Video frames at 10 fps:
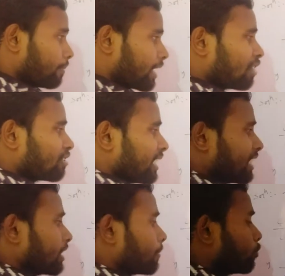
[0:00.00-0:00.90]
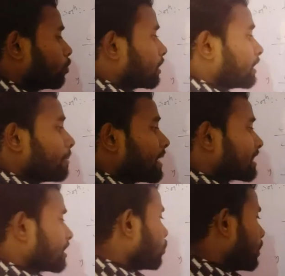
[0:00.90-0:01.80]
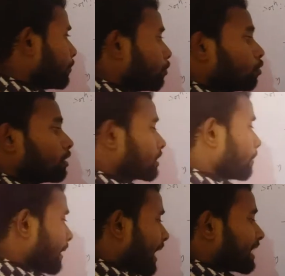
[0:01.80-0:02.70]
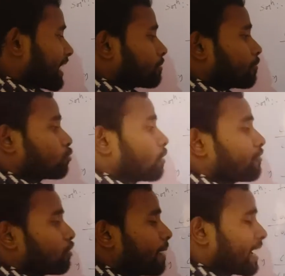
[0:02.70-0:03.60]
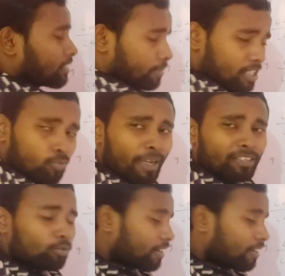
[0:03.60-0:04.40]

Because here if you d minus c, if you subtract x plus y from x minus y, you